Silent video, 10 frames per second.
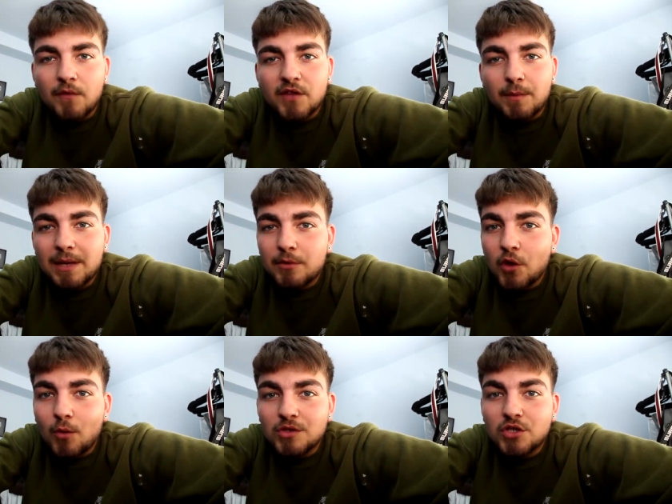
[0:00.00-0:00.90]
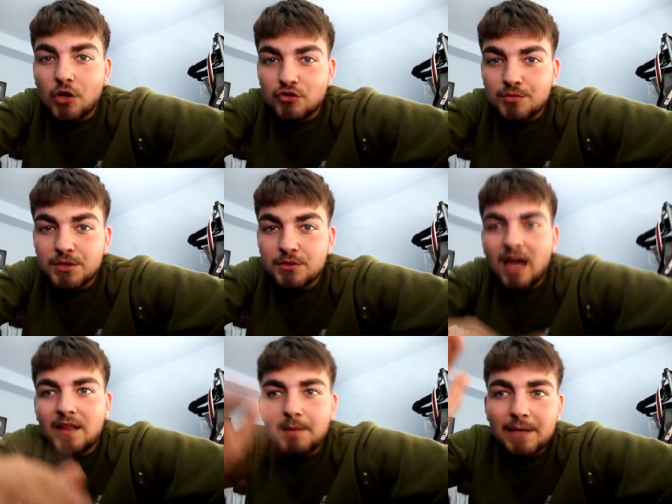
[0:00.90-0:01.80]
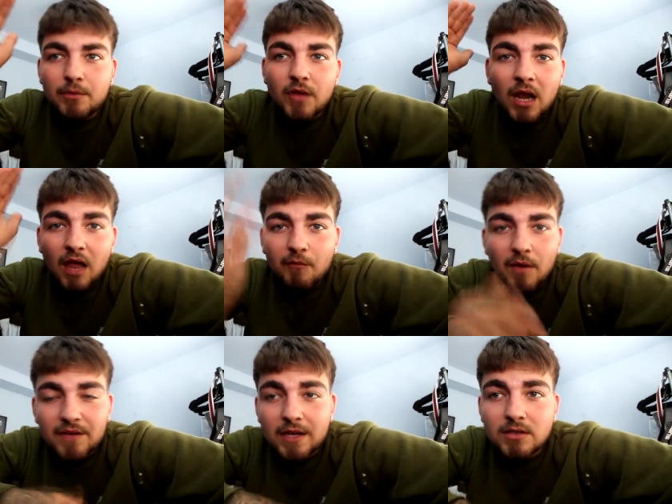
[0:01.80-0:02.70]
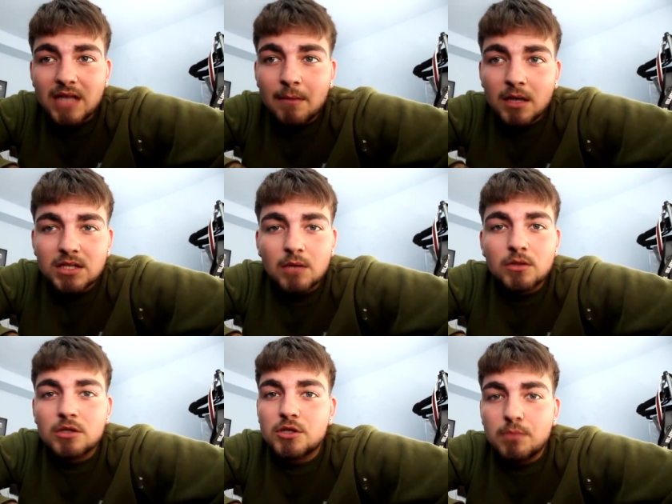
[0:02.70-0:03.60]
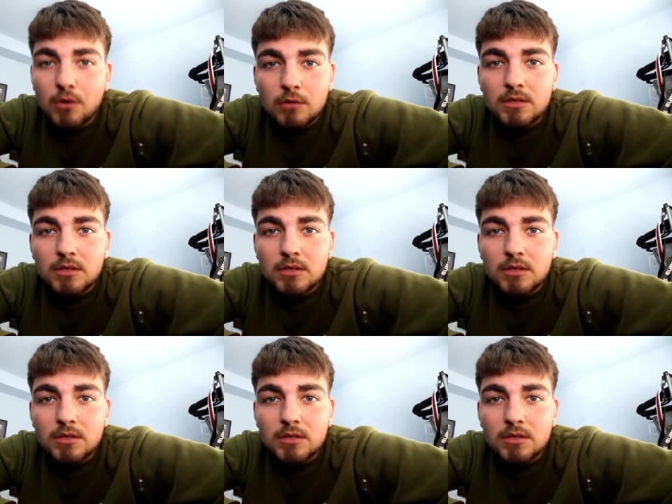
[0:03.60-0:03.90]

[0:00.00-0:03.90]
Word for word: but for the people that want to contribute and the people that love my videos that much, they want to support